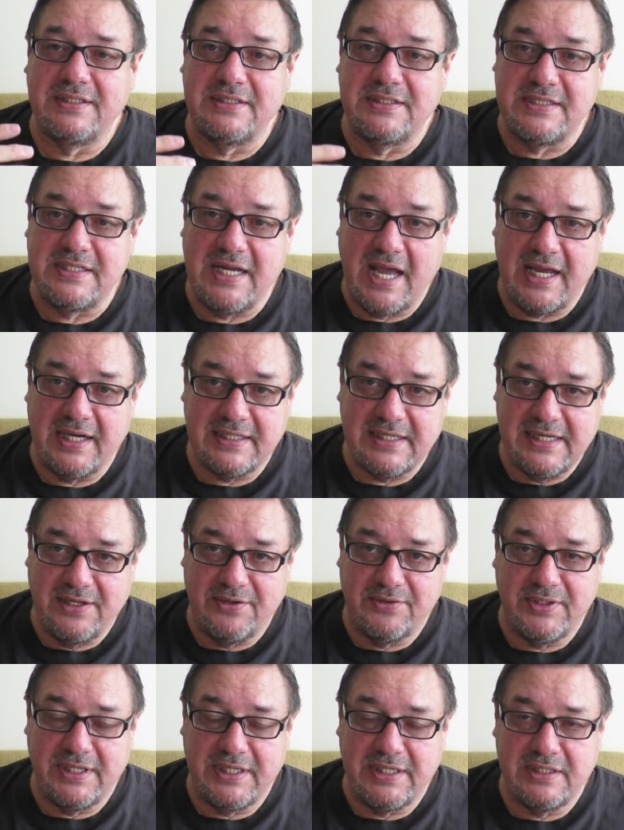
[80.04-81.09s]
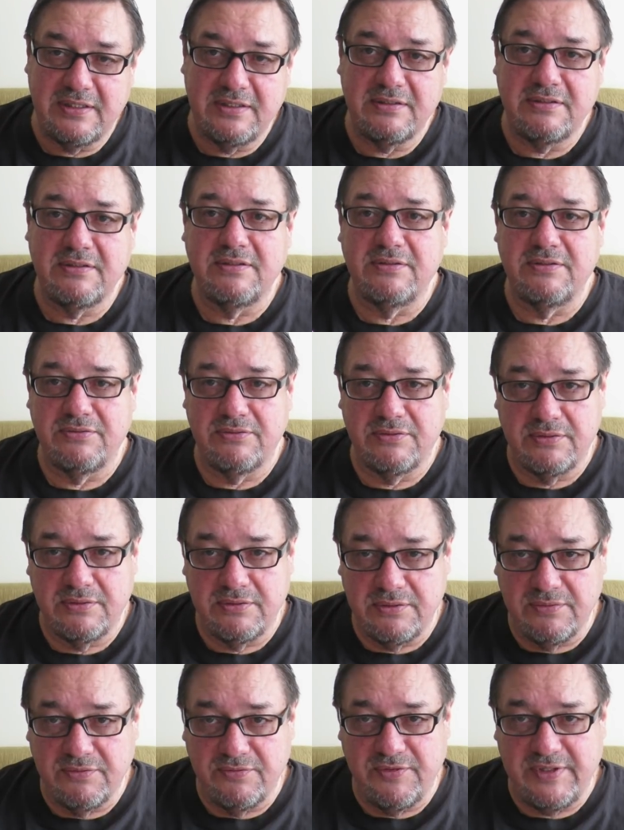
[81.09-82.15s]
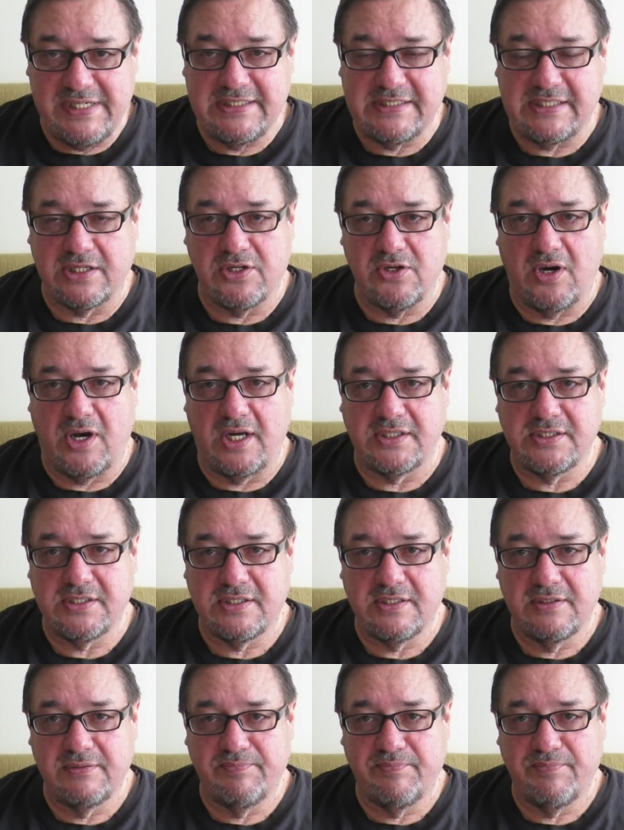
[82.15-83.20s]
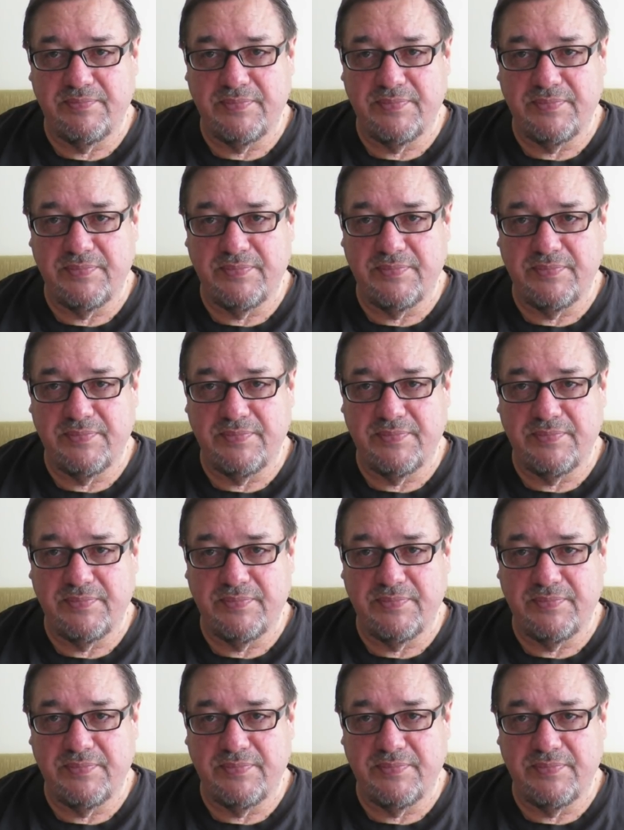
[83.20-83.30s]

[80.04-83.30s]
Not counting visa costs.